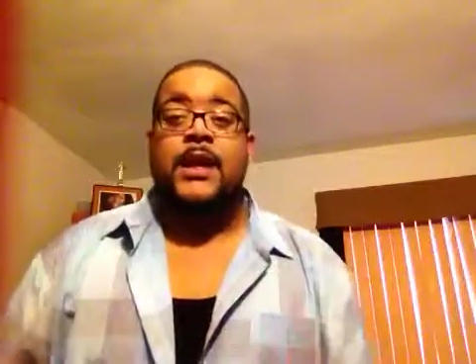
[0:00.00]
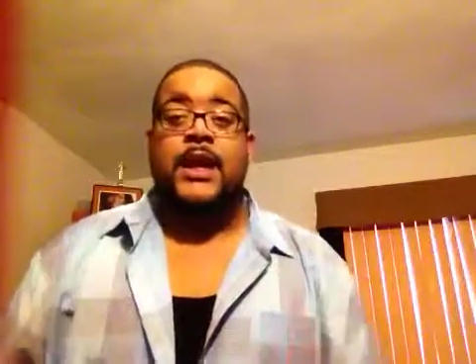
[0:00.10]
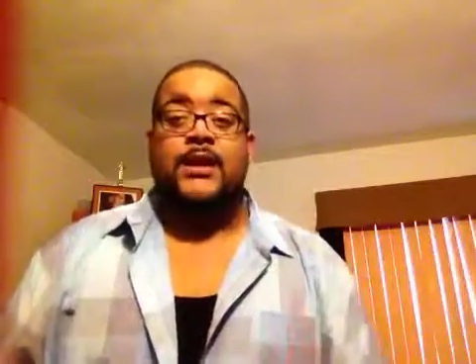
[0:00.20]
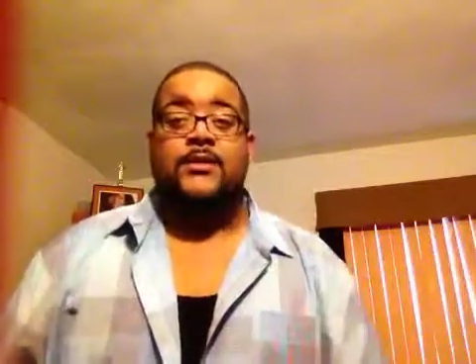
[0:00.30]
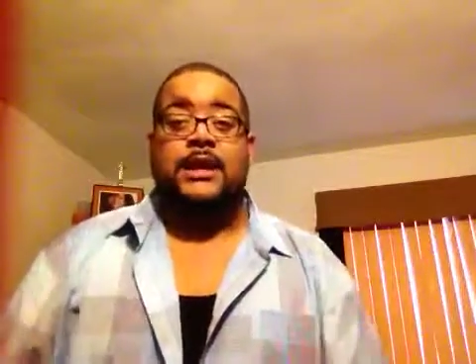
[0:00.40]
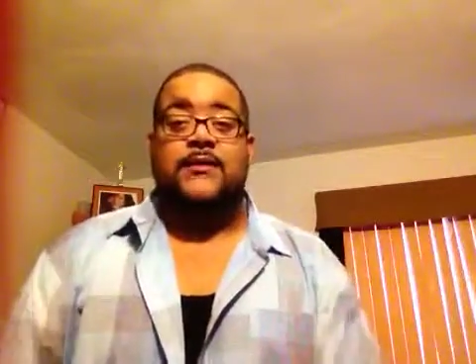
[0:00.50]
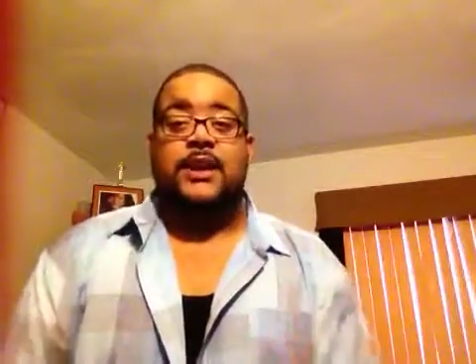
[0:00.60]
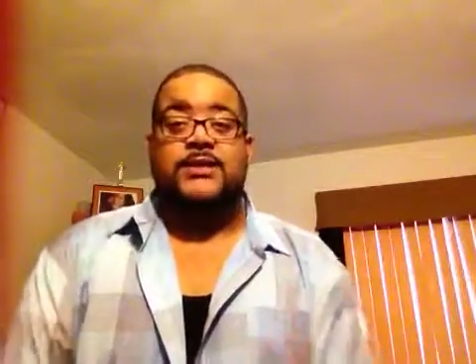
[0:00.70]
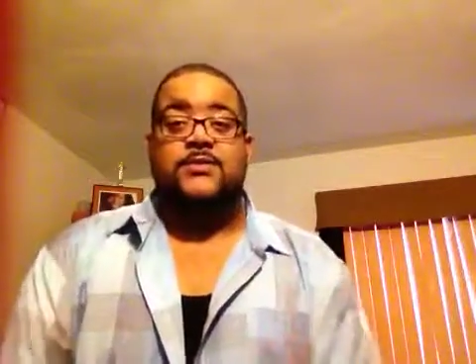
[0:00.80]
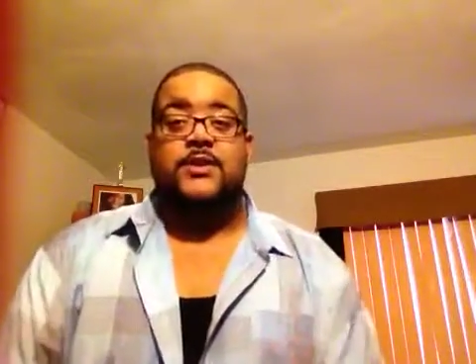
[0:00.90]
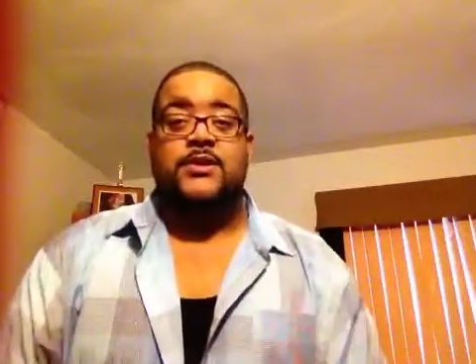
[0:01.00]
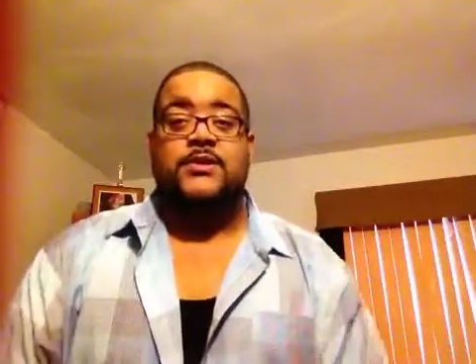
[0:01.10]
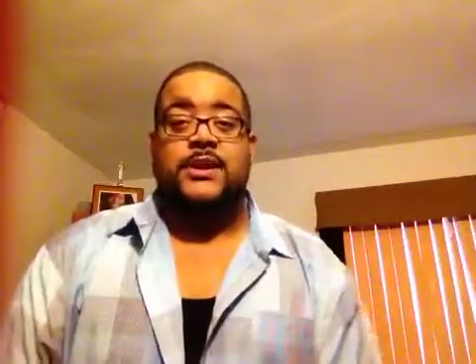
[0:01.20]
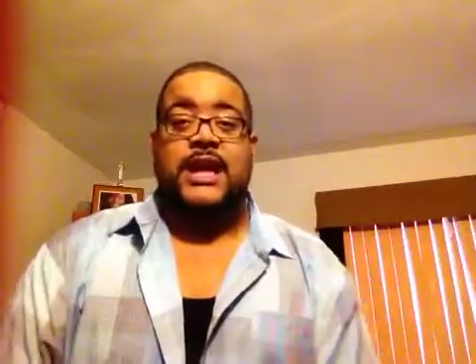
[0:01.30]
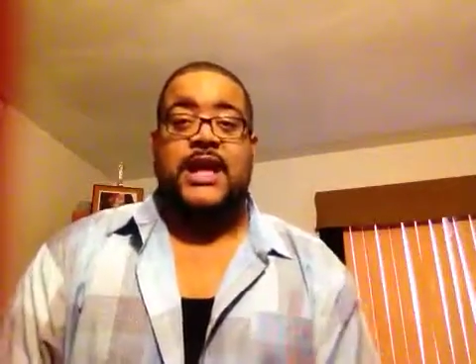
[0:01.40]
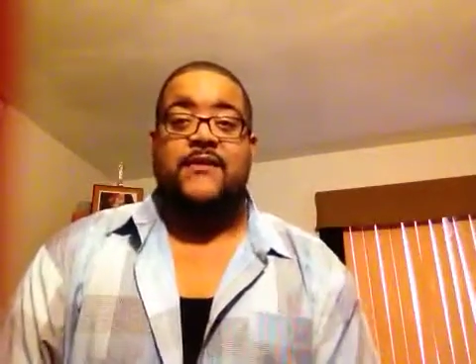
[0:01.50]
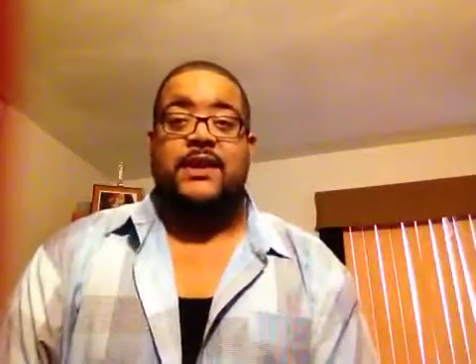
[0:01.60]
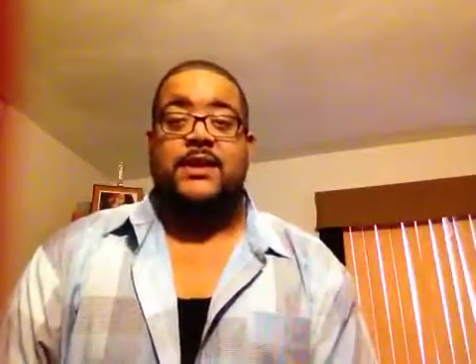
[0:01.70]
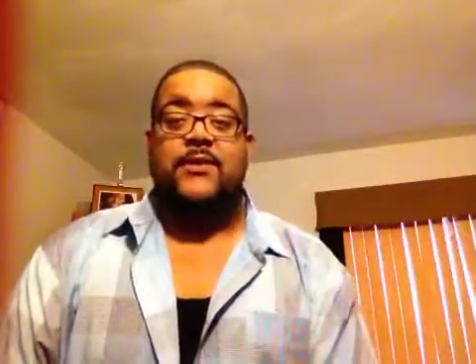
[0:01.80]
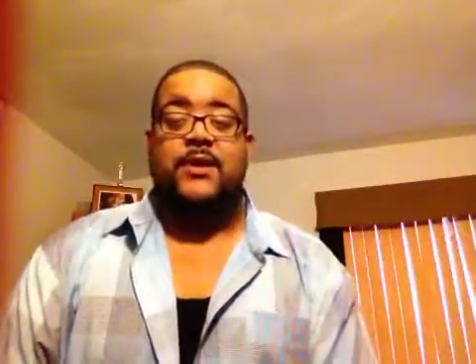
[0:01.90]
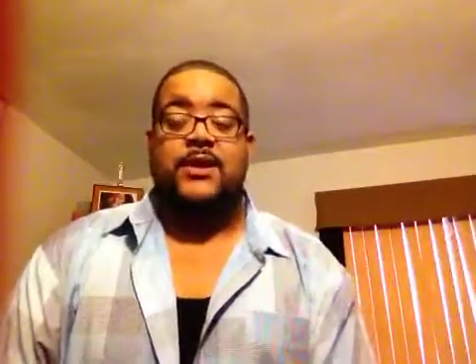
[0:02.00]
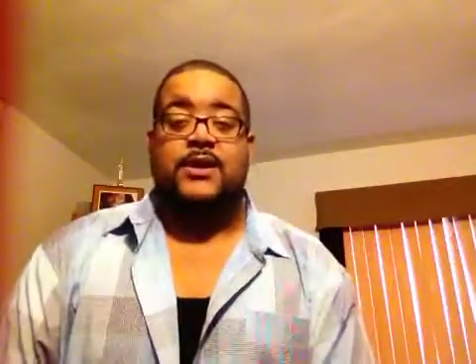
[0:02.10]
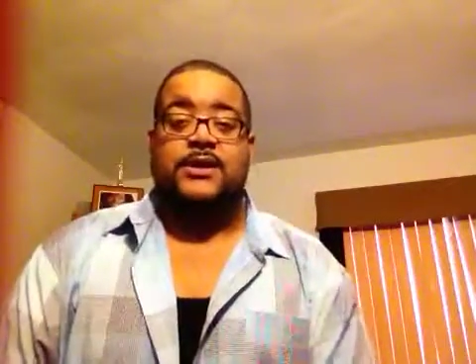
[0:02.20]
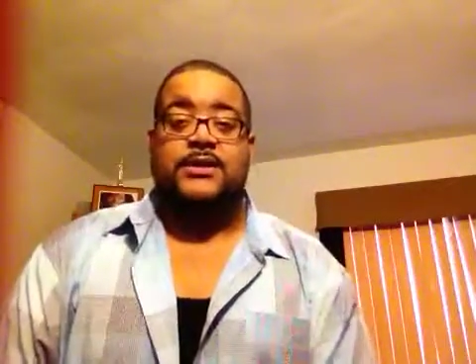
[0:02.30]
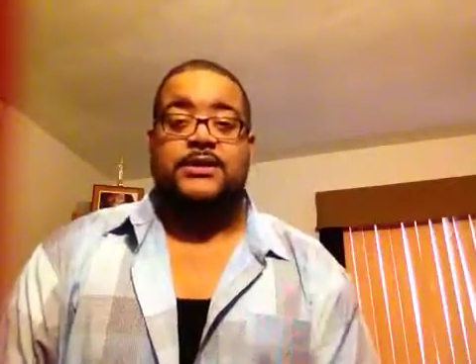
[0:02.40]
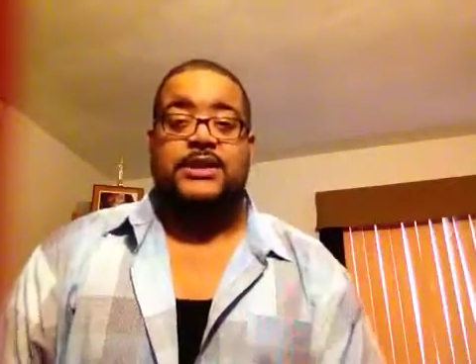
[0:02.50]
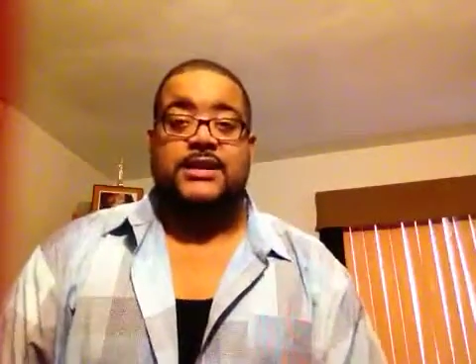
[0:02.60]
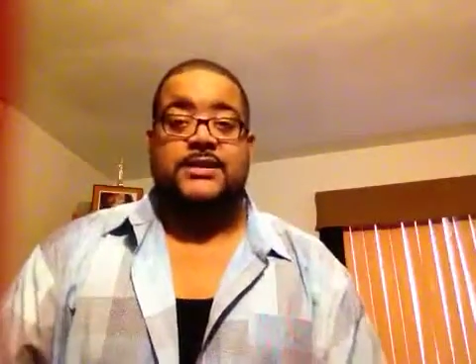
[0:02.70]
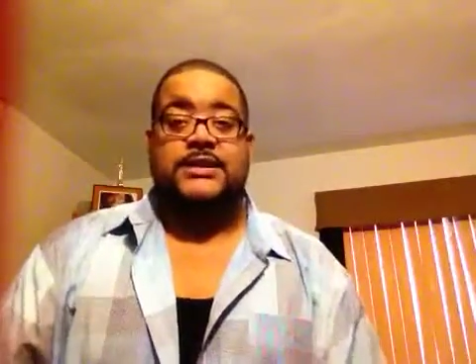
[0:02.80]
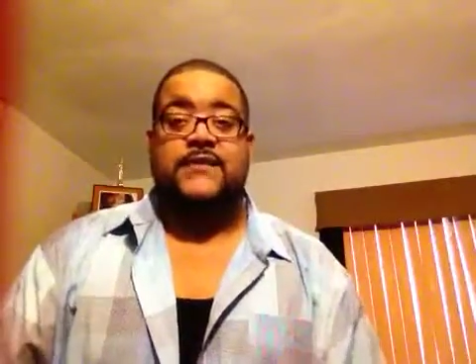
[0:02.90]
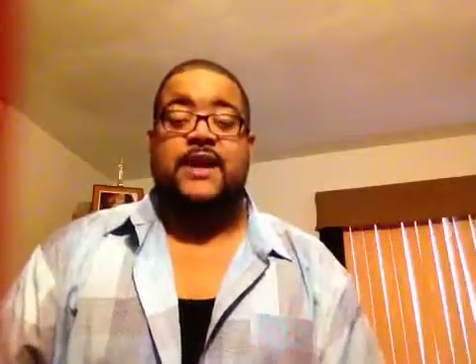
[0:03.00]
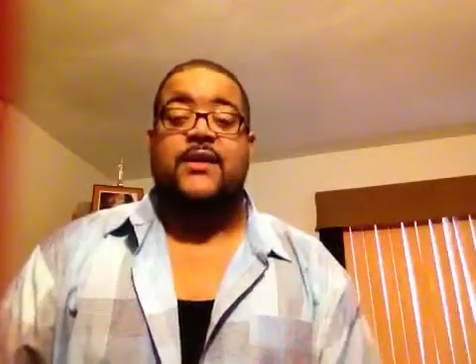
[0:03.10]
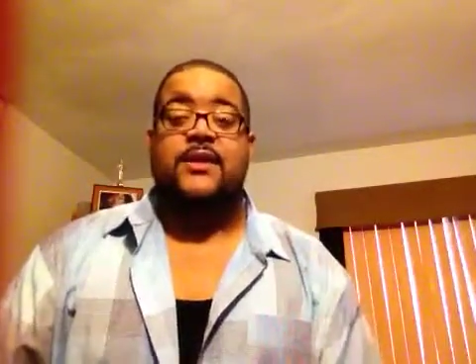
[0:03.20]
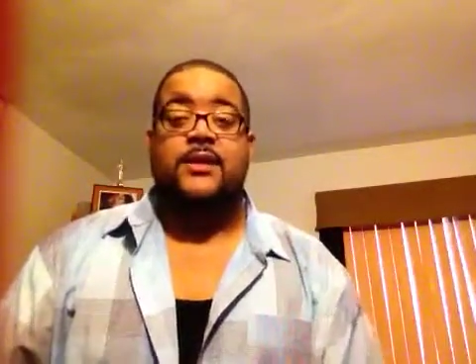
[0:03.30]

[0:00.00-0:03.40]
And I know a lot of you guys are wondering, do they have anything where you could check their stuff out?